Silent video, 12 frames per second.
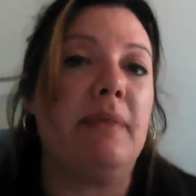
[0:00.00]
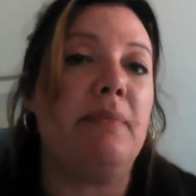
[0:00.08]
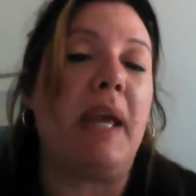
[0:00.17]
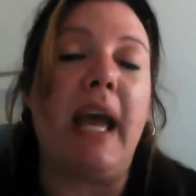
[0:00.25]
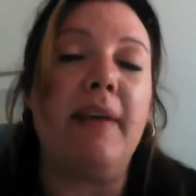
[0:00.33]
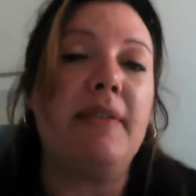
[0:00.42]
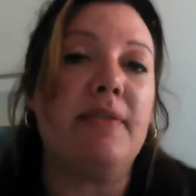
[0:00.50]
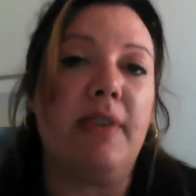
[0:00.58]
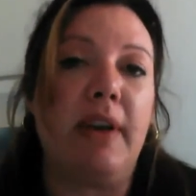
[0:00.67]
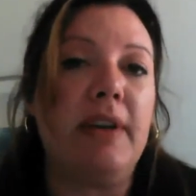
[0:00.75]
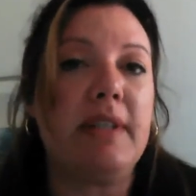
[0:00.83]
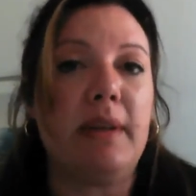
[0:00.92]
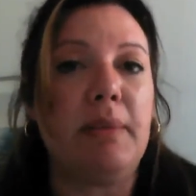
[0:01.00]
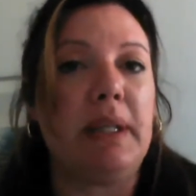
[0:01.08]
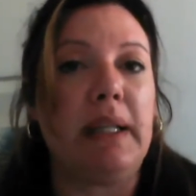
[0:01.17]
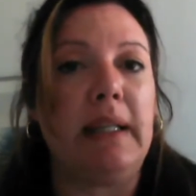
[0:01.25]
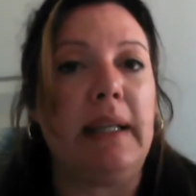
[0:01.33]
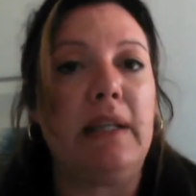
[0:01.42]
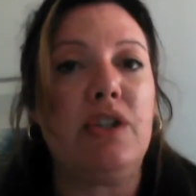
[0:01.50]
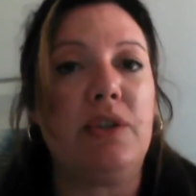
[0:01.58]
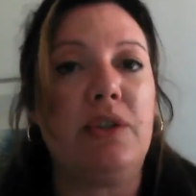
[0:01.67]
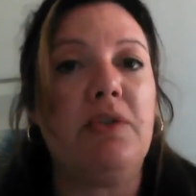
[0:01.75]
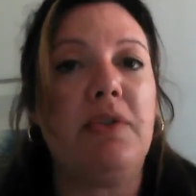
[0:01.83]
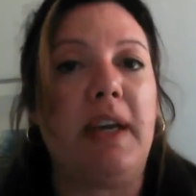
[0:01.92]
it behaves very similarly
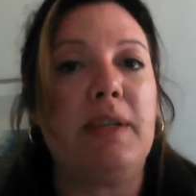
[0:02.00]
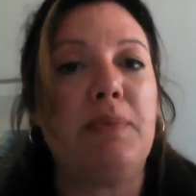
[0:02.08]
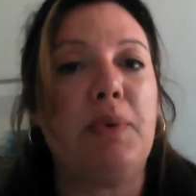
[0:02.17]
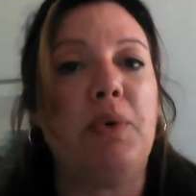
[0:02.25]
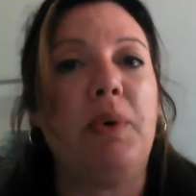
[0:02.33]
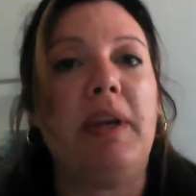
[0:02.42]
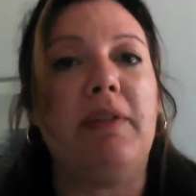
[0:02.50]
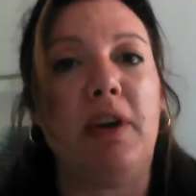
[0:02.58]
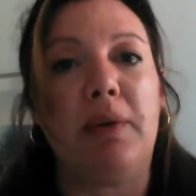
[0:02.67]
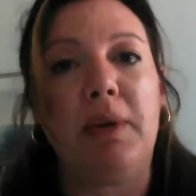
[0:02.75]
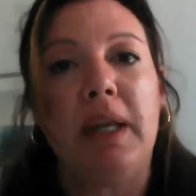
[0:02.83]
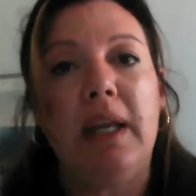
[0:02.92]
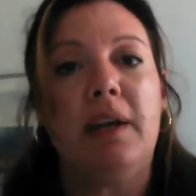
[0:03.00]
to Facebook, where you've got